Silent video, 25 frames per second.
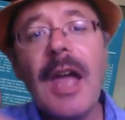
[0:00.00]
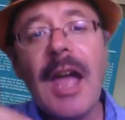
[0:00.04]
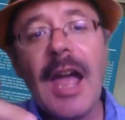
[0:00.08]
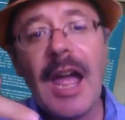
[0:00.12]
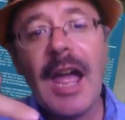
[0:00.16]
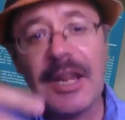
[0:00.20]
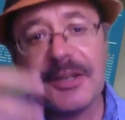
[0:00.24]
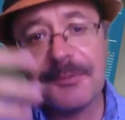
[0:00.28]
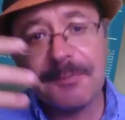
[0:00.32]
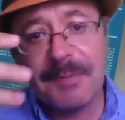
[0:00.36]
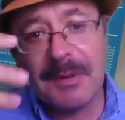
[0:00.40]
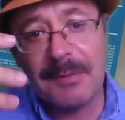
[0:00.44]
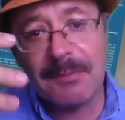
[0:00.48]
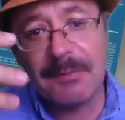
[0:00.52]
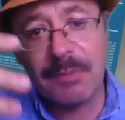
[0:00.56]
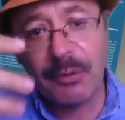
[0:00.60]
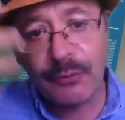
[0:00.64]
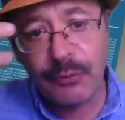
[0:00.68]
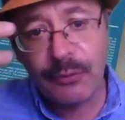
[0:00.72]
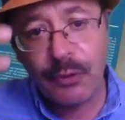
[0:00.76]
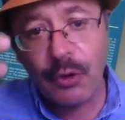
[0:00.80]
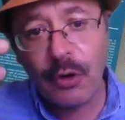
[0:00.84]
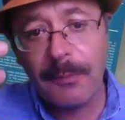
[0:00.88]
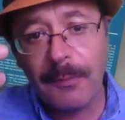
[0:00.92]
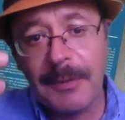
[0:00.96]
has been
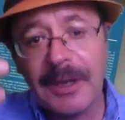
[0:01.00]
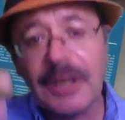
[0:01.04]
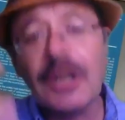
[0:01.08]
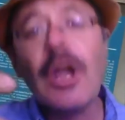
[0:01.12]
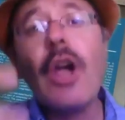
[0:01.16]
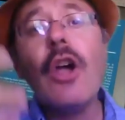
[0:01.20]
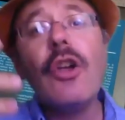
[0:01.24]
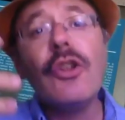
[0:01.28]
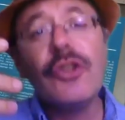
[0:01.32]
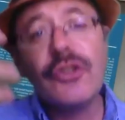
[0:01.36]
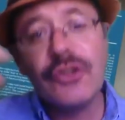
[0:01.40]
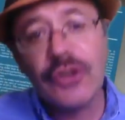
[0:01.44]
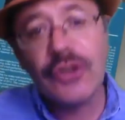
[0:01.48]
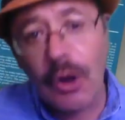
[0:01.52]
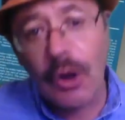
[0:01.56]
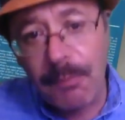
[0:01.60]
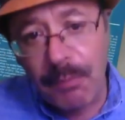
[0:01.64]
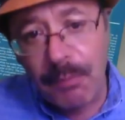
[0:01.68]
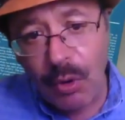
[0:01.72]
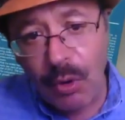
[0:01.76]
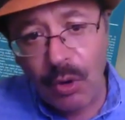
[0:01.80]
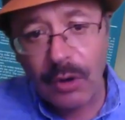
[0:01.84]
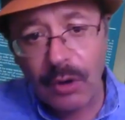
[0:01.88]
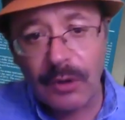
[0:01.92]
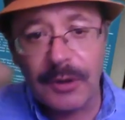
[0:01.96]
performing so
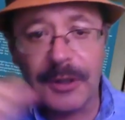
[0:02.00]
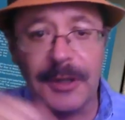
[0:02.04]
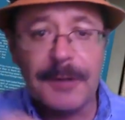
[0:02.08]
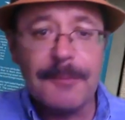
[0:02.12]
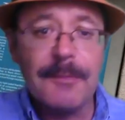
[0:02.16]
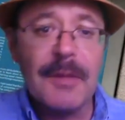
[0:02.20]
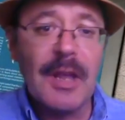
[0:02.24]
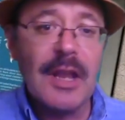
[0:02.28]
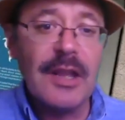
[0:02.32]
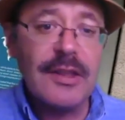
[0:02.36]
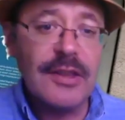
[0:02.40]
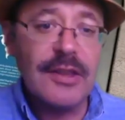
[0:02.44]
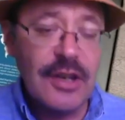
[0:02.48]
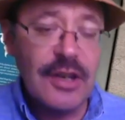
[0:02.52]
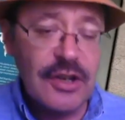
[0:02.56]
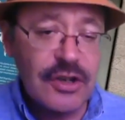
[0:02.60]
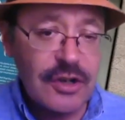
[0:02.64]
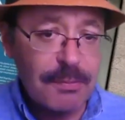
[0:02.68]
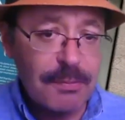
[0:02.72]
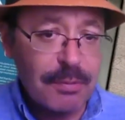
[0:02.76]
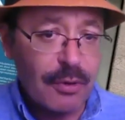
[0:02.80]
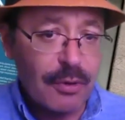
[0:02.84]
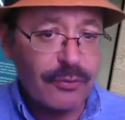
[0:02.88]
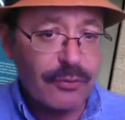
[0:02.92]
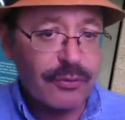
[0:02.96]
poorly. These are
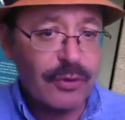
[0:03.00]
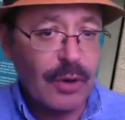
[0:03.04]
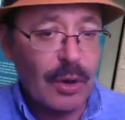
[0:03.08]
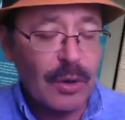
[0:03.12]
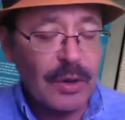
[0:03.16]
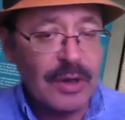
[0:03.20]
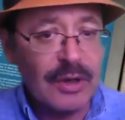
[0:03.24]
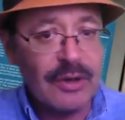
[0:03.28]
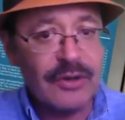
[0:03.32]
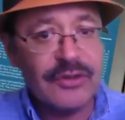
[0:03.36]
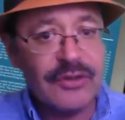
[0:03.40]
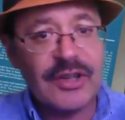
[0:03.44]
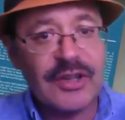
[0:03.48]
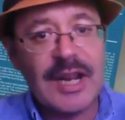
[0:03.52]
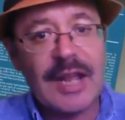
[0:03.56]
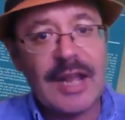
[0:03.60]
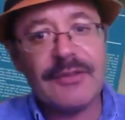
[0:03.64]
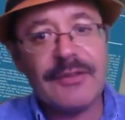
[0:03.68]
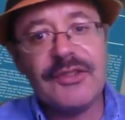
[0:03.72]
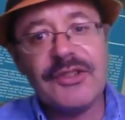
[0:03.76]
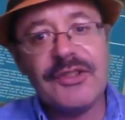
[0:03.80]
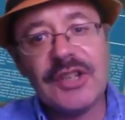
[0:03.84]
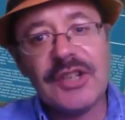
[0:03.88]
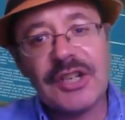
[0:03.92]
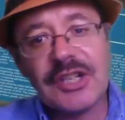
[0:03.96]
portfolios that have
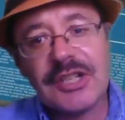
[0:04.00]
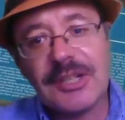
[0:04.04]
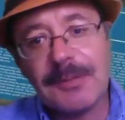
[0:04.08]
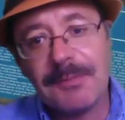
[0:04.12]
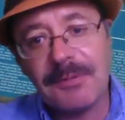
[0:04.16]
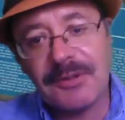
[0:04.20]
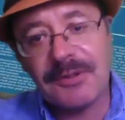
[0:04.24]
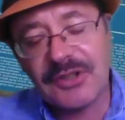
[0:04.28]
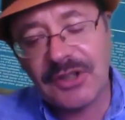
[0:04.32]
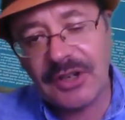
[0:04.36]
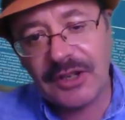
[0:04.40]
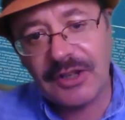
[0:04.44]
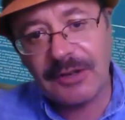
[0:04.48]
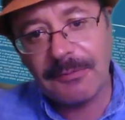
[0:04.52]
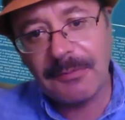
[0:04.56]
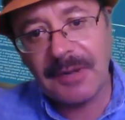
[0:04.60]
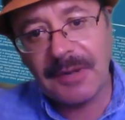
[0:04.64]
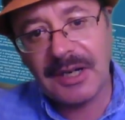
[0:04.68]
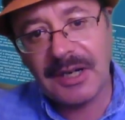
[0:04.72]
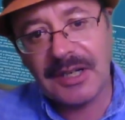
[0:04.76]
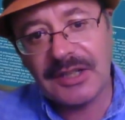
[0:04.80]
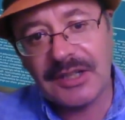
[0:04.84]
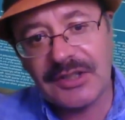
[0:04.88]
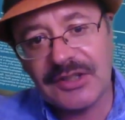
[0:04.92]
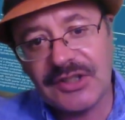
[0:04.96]
60% of their
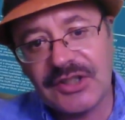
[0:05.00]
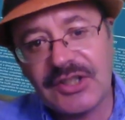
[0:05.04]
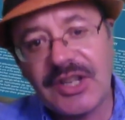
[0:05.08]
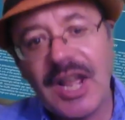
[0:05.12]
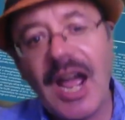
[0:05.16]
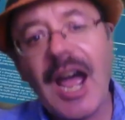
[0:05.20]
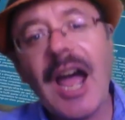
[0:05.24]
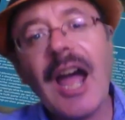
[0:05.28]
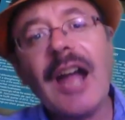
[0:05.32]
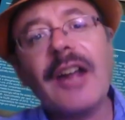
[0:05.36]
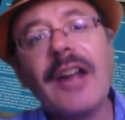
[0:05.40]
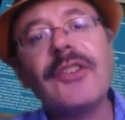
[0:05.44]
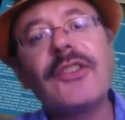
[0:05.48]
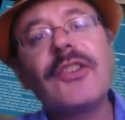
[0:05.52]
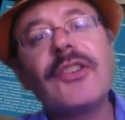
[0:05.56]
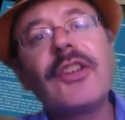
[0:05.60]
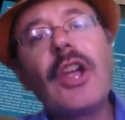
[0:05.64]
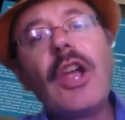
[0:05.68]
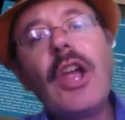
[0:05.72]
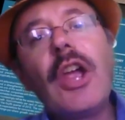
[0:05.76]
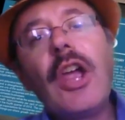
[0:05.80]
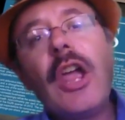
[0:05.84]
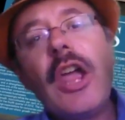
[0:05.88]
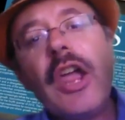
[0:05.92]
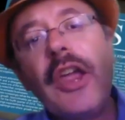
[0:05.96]
money in stocks
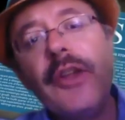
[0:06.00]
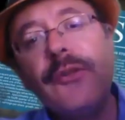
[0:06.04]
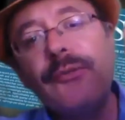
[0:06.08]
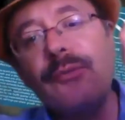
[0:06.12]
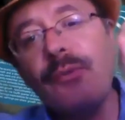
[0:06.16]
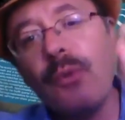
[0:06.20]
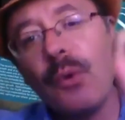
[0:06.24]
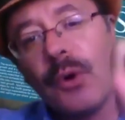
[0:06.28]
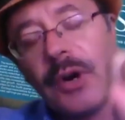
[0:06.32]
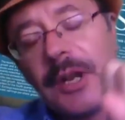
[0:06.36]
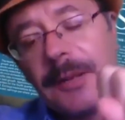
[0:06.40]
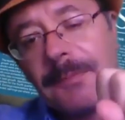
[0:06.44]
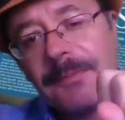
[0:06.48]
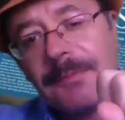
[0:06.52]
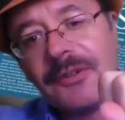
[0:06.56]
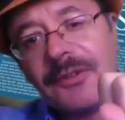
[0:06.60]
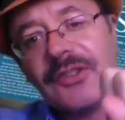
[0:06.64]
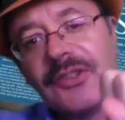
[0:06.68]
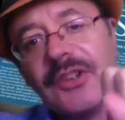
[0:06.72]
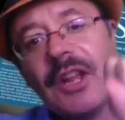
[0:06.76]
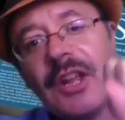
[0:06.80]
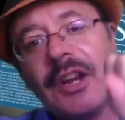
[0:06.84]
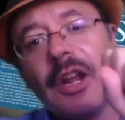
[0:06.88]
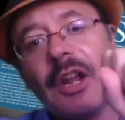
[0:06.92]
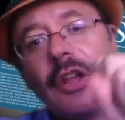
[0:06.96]
and
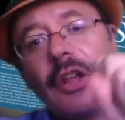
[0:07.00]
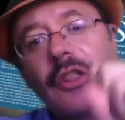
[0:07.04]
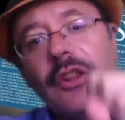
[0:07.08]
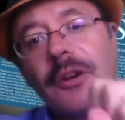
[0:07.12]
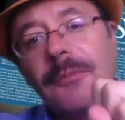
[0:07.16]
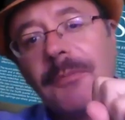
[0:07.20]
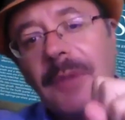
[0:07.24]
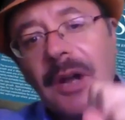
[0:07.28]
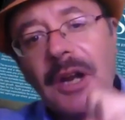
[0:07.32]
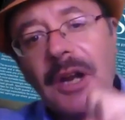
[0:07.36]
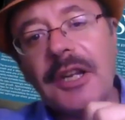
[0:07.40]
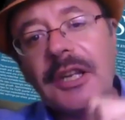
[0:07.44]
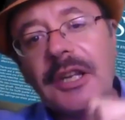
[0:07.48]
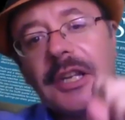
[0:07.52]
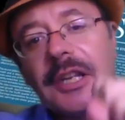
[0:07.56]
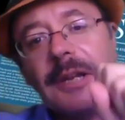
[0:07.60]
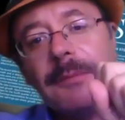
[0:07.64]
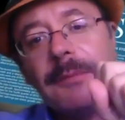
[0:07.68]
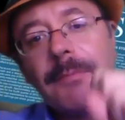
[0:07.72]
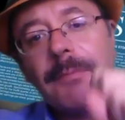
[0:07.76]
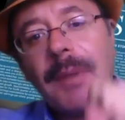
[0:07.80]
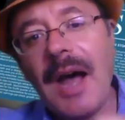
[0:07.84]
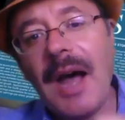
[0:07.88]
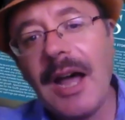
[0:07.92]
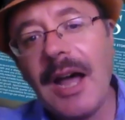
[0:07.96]
40% of their money in
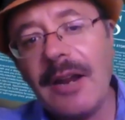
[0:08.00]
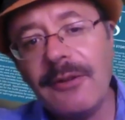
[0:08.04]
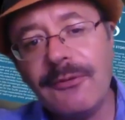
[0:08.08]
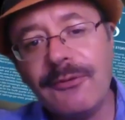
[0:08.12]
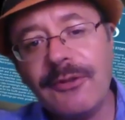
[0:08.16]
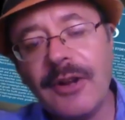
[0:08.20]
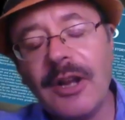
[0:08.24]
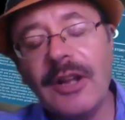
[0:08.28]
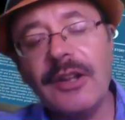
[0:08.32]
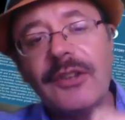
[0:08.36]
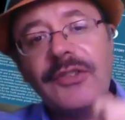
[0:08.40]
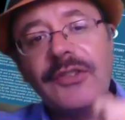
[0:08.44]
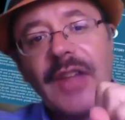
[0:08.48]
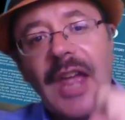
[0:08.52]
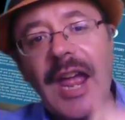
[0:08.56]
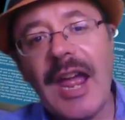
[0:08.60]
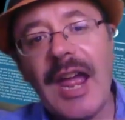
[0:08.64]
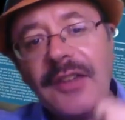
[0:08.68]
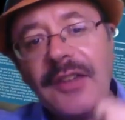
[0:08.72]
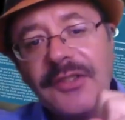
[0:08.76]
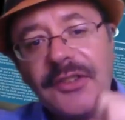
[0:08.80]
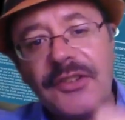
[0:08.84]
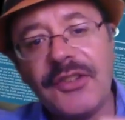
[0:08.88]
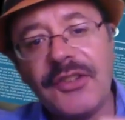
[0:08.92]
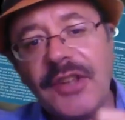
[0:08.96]
bond funds
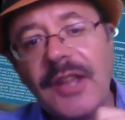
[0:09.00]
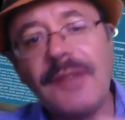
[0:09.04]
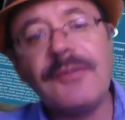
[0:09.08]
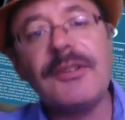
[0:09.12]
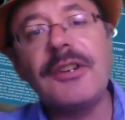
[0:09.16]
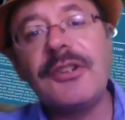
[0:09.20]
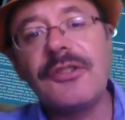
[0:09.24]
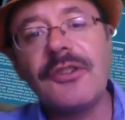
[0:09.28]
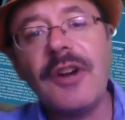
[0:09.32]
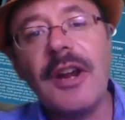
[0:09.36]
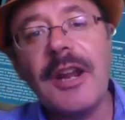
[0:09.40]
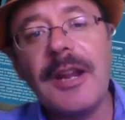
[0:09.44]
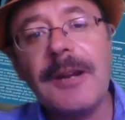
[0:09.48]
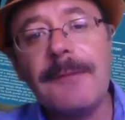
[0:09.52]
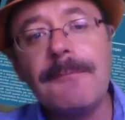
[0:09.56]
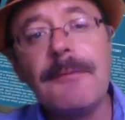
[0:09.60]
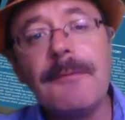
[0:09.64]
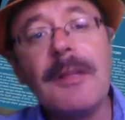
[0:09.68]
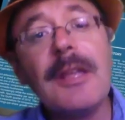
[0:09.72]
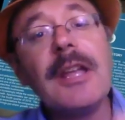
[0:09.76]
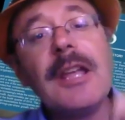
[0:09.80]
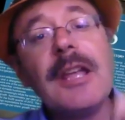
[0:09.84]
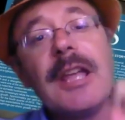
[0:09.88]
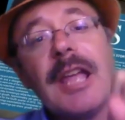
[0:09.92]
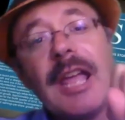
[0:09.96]
as a safety trade
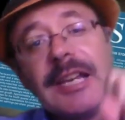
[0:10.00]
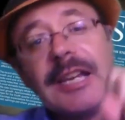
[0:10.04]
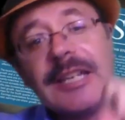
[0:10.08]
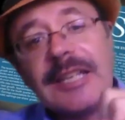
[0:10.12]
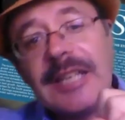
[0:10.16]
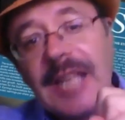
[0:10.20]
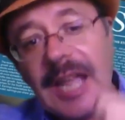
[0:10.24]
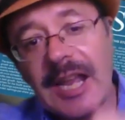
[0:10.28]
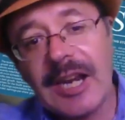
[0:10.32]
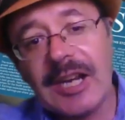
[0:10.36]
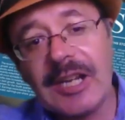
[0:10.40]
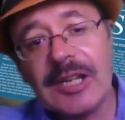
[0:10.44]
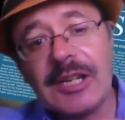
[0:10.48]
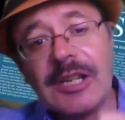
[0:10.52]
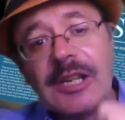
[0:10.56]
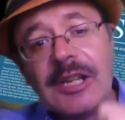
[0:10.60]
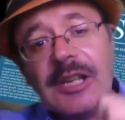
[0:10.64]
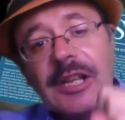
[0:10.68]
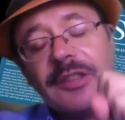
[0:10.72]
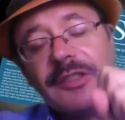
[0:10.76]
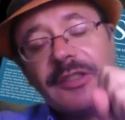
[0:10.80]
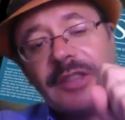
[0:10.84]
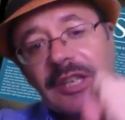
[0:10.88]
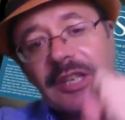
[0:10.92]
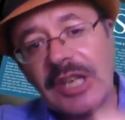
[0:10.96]
and getting
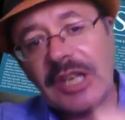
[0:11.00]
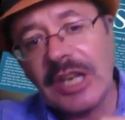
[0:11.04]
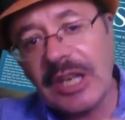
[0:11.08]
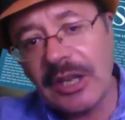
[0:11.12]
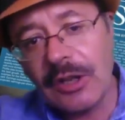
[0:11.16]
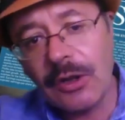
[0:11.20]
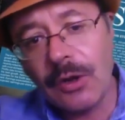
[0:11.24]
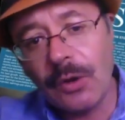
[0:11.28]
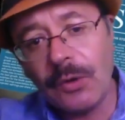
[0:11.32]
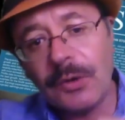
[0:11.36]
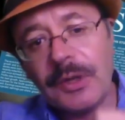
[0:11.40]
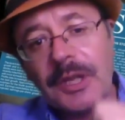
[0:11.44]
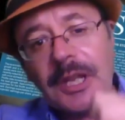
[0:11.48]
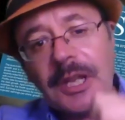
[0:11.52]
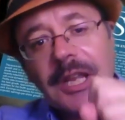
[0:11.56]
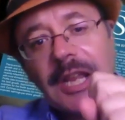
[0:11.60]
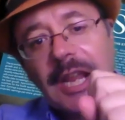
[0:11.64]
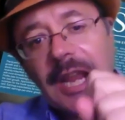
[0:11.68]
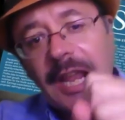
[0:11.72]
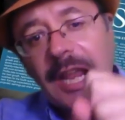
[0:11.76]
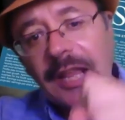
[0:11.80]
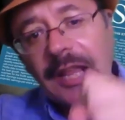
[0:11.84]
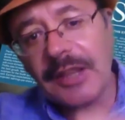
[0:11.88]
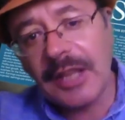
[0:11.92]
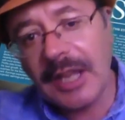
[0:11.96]
the yield
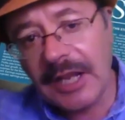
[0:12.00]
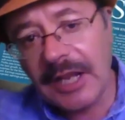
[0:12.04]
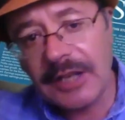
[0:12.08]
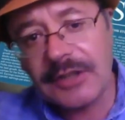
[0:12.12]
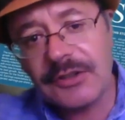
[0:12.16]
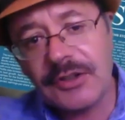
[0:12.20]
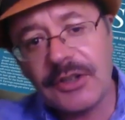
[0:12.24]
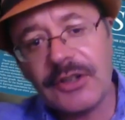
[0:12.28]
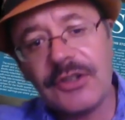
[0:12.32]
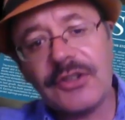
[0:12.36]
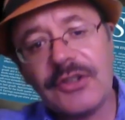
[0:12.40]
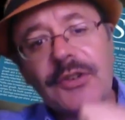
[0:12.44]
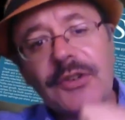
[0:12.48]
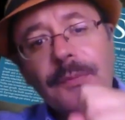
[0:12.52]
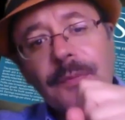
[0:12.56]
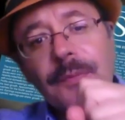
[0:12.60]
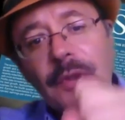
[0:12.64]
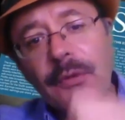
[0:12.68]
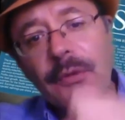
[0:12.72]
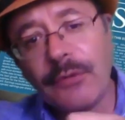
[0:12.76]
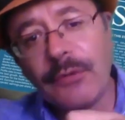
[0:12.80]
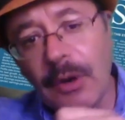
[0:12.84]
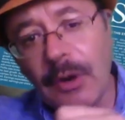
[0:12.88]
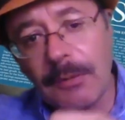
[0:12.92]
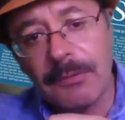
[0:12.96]
and the interest
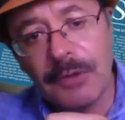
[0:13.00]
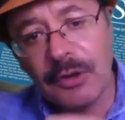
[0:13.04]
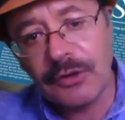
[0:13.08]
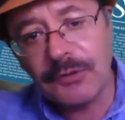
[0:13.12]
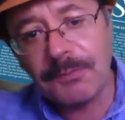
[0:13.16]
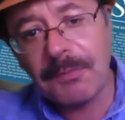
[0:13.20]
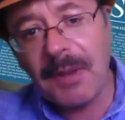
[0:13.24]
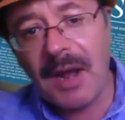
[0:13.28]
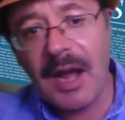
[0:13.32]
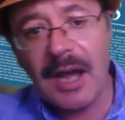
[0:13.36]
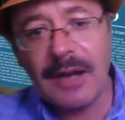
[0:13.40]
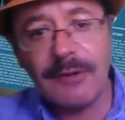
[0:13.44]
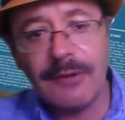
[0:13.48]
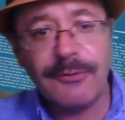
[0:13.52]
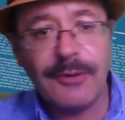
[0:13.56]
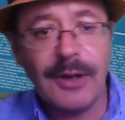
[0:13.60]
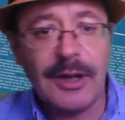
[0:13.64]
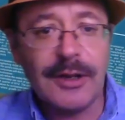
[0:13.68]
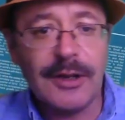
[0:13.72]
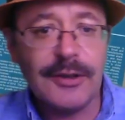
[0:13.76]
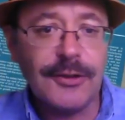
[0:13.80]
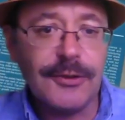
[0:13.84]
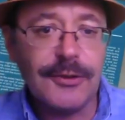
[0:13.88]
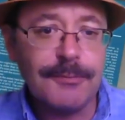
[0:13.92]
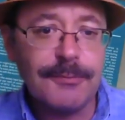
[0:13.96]
from those bond
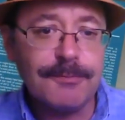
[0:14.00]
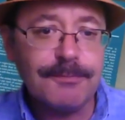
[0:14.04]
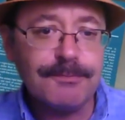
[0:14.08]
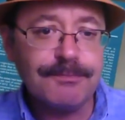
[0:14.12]
funds.